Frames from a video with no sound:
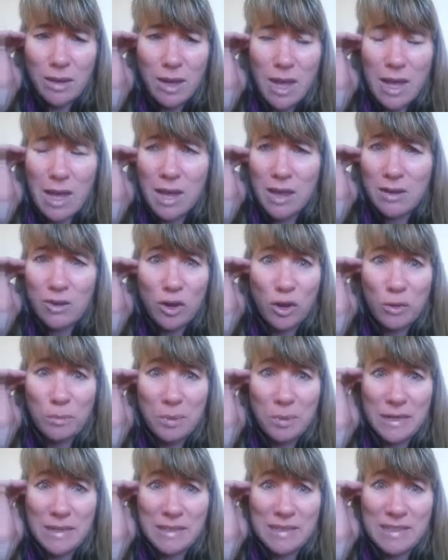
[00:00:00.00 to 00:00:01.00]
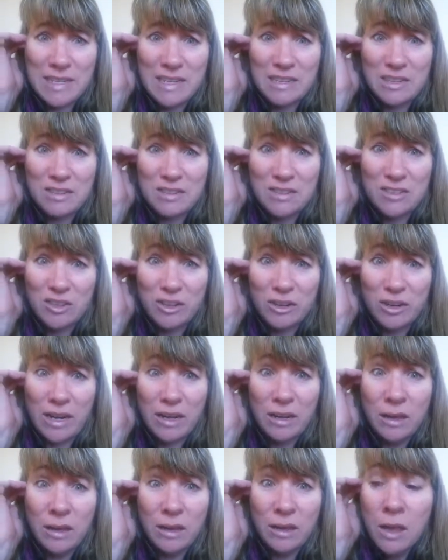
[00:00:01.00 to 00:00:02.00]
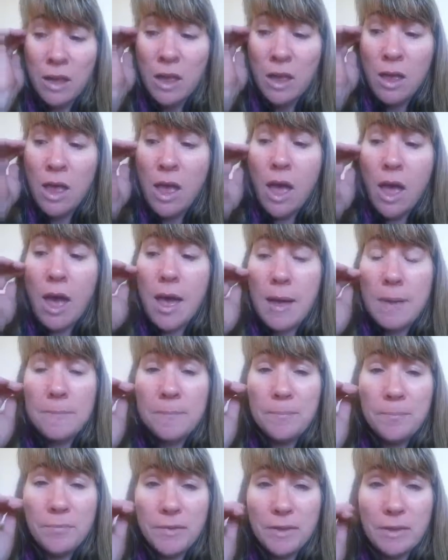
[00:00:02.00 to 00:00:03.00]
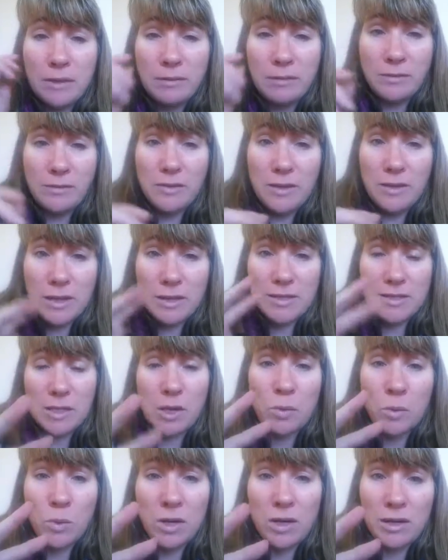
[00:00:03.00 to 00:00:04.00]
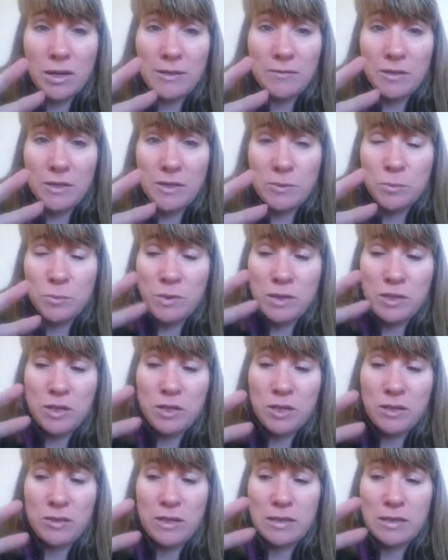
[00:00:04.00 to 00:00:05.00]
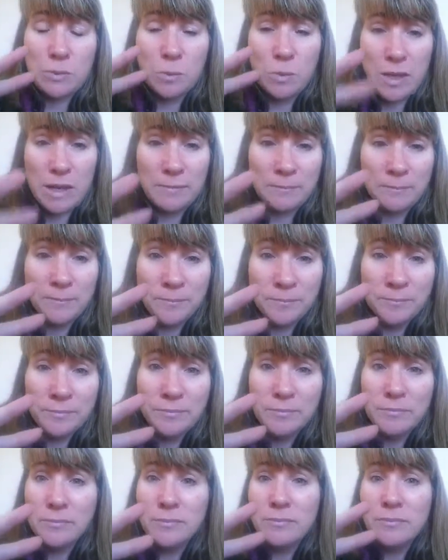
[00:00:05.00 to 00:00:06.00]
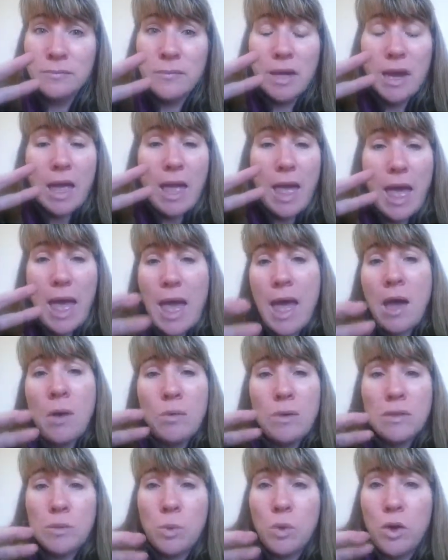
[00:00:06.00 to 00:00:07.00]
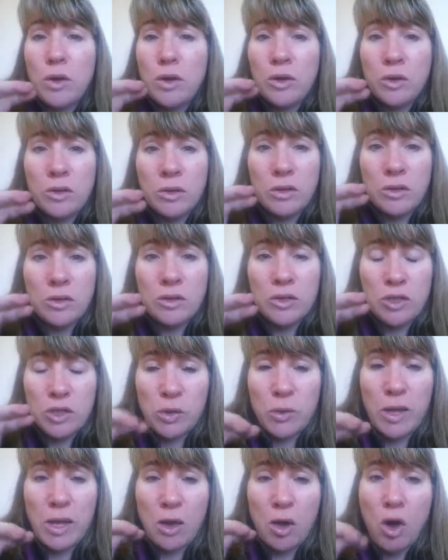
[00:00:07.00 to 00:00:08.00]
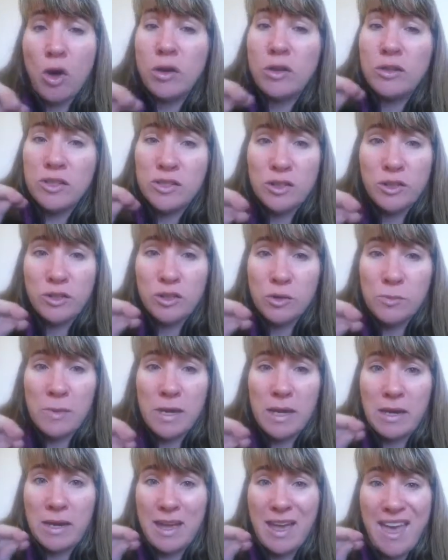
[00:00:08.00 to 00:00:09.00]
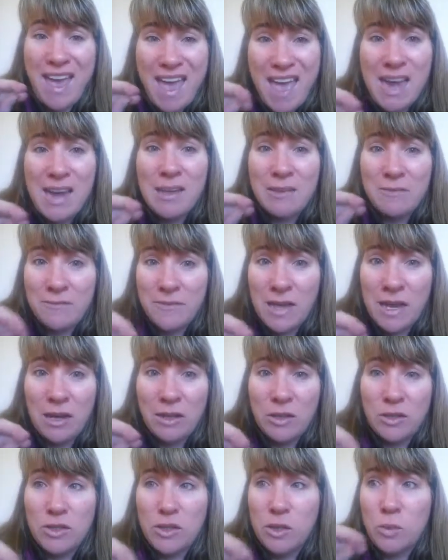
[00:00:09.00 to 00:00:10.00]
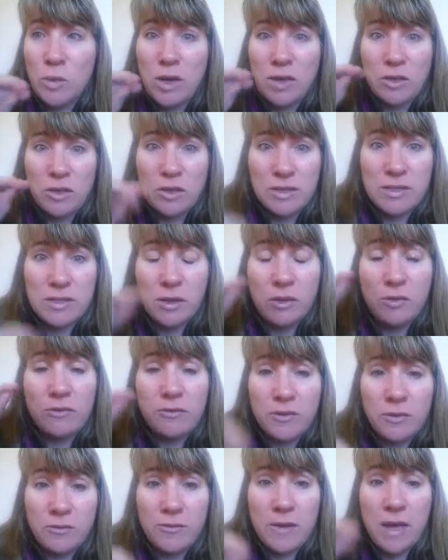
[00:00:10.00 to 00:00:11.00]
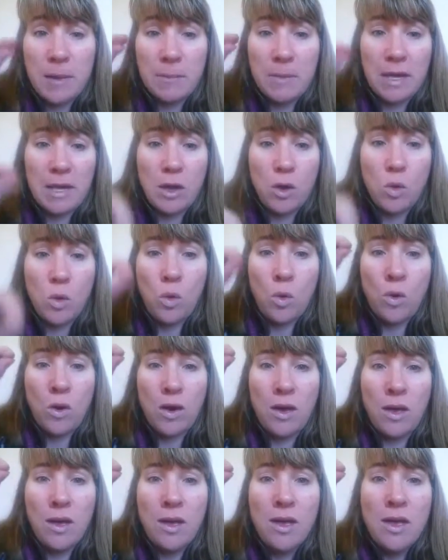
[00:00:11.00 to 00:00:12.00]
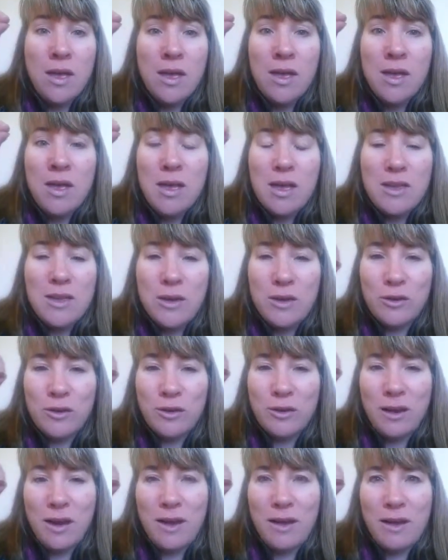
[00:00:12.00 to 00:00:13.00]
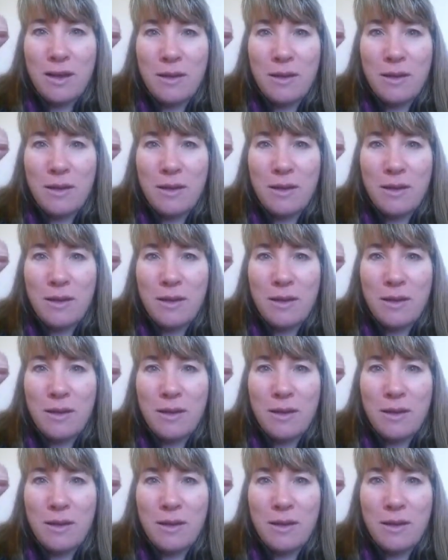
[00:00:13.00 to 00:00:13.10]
No pun intended, sorry. So I want to leave you with two things. One, how is what you're doing on social media adding value to either yourself, your family, or your